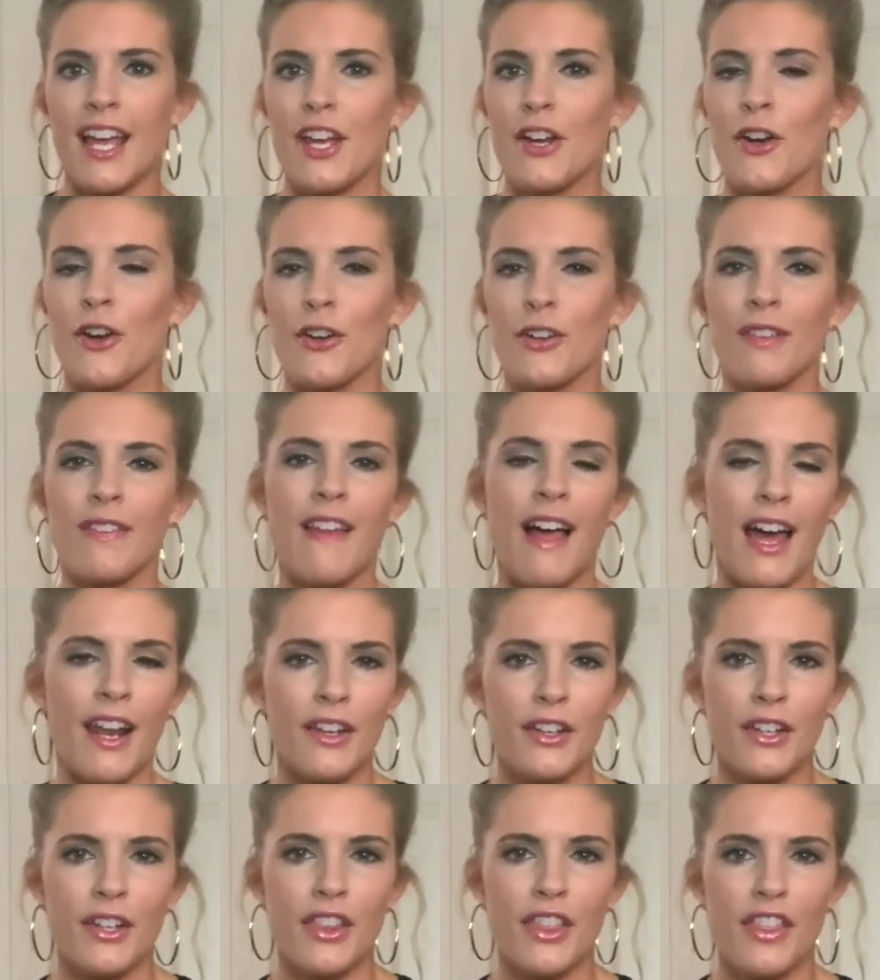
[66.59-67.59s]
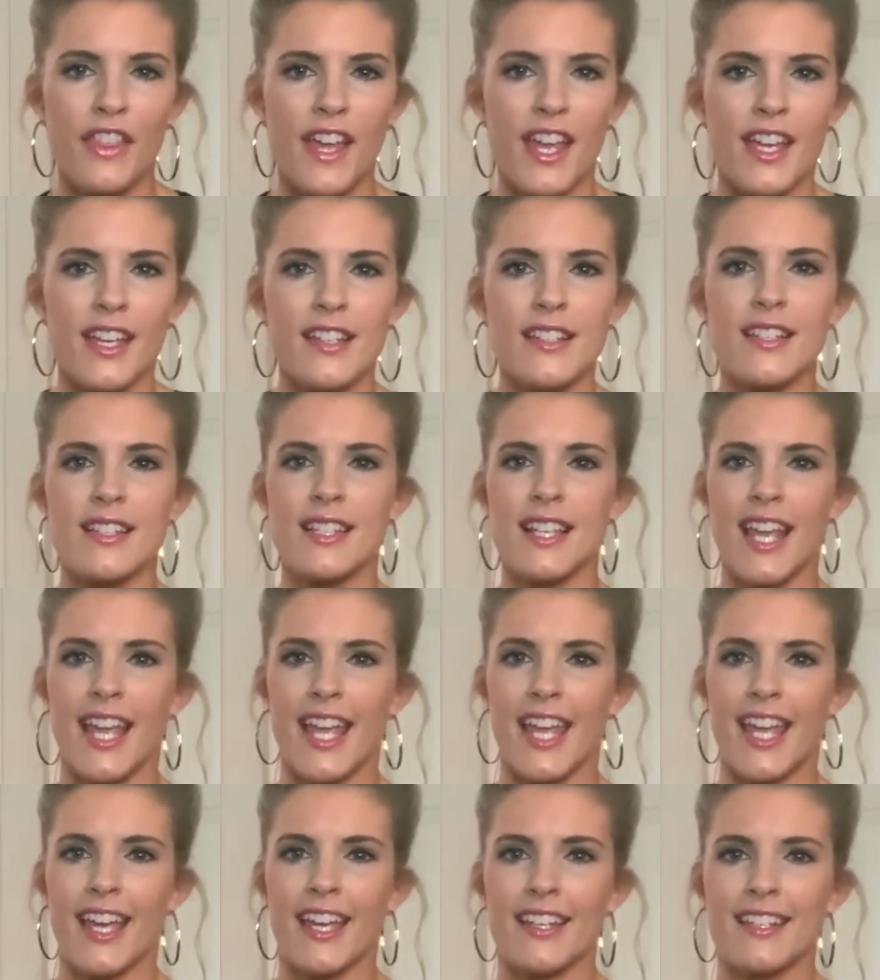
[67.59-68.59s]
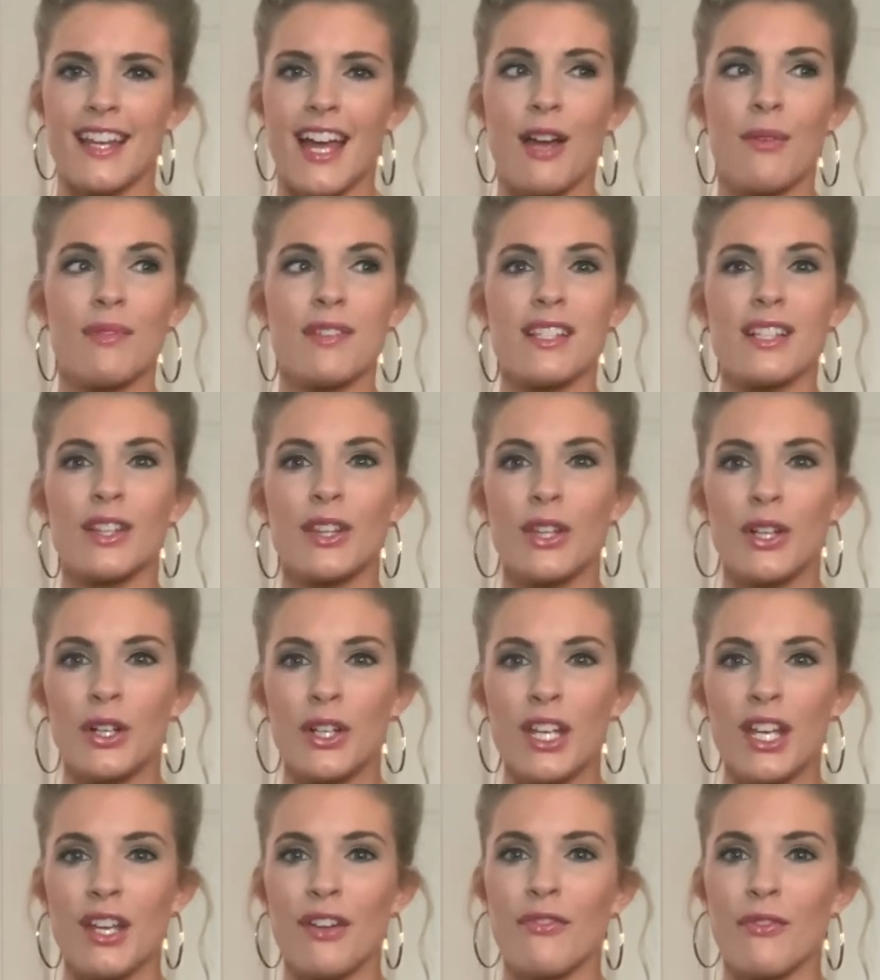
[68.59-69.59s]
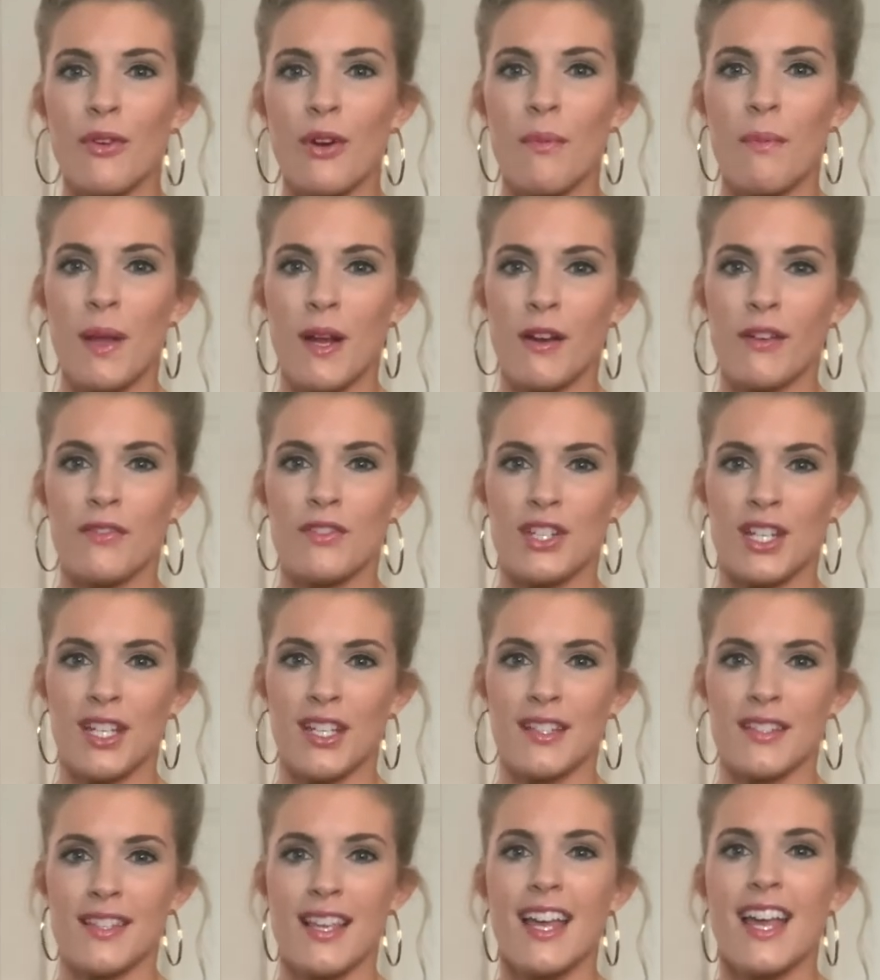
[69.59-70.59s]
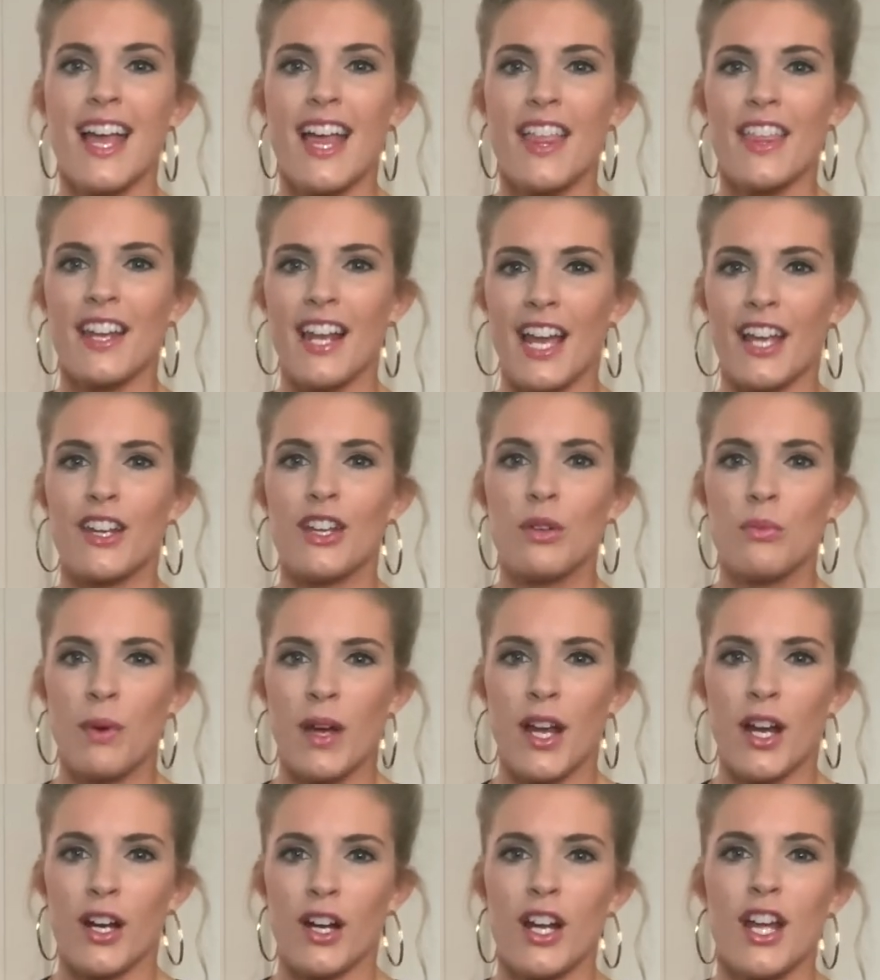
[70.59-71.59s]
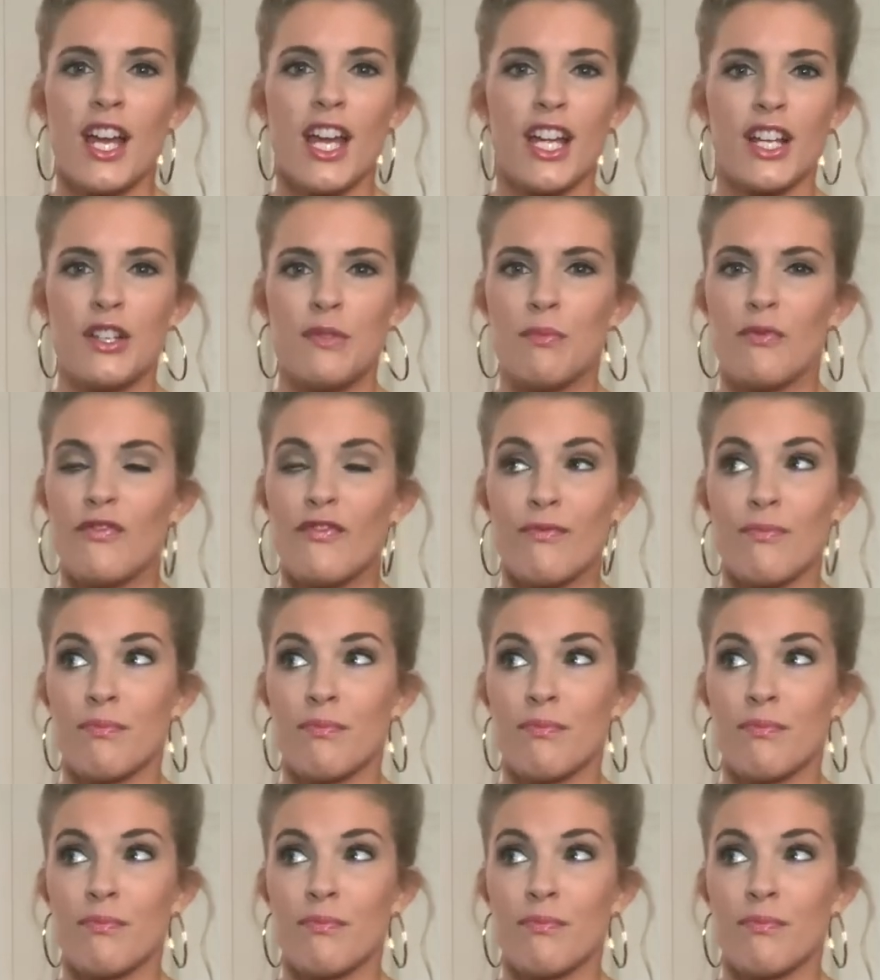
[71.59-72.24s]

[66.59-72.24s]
I heard a lot of good things and I was looking for a pair of jeans that I could wear and